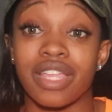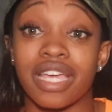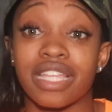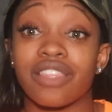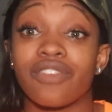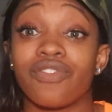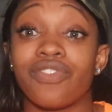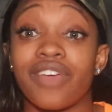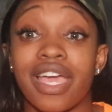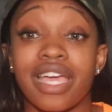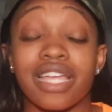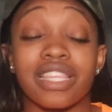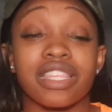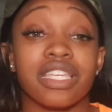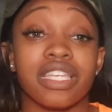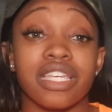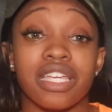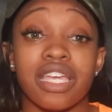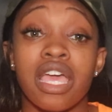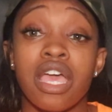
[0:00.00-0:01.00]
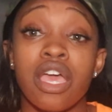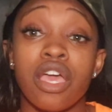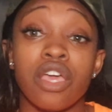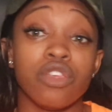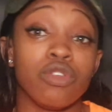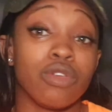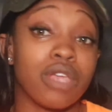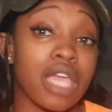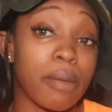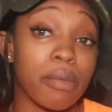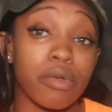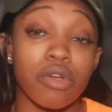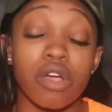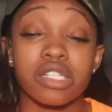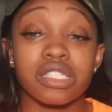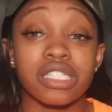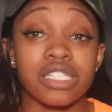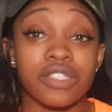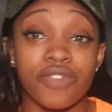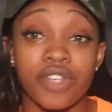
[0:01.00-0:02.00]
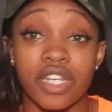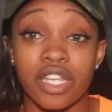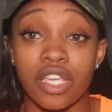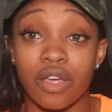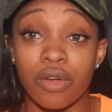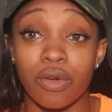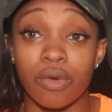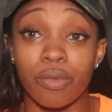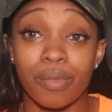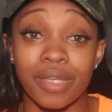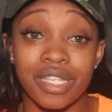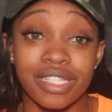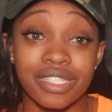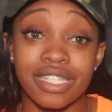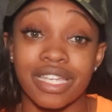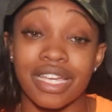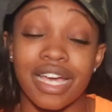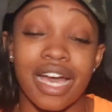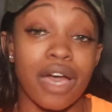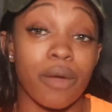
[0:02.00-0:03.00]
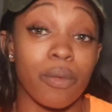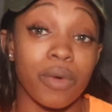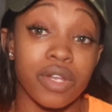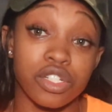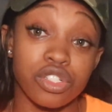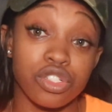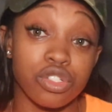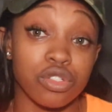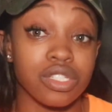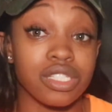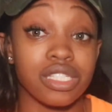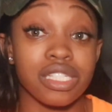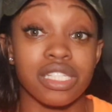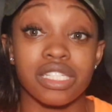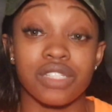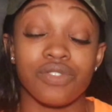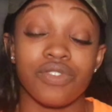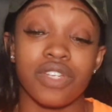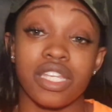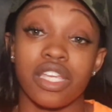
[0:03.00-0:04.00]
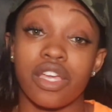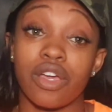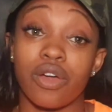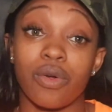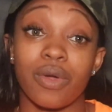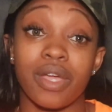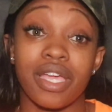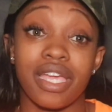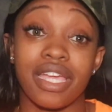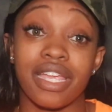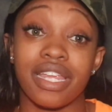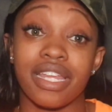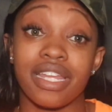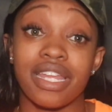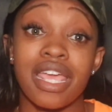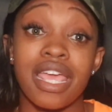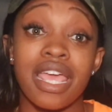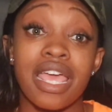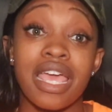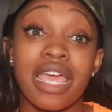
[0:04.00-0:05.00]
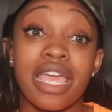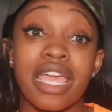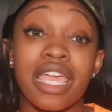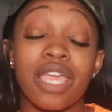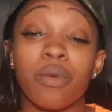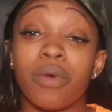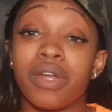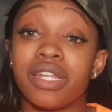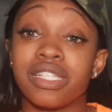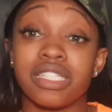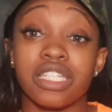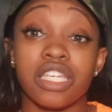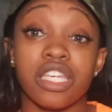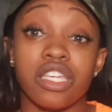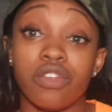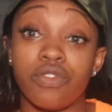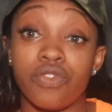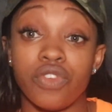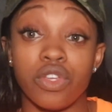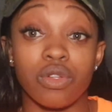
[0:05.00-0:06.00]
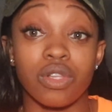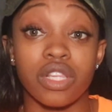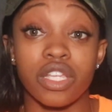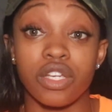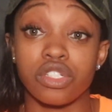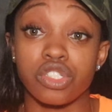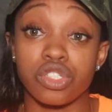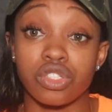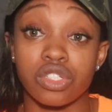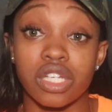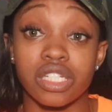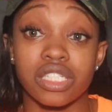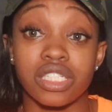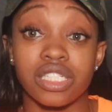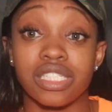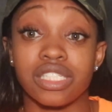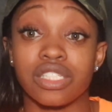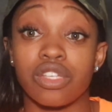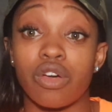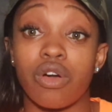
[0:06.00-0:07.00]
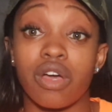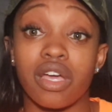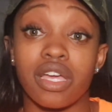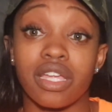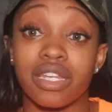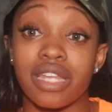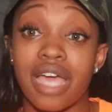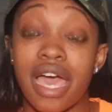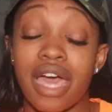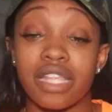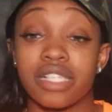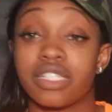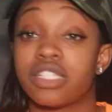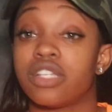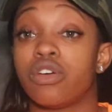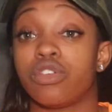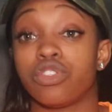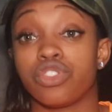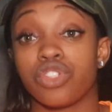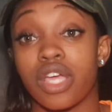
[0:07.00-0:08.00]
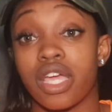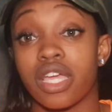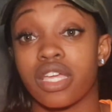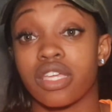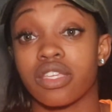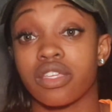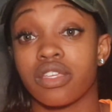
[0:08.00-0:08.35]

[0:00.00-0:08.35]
Like, the fact that you came across this video means that God wants you to see this video, and he wanted to give you clear instructions on how to stay on track.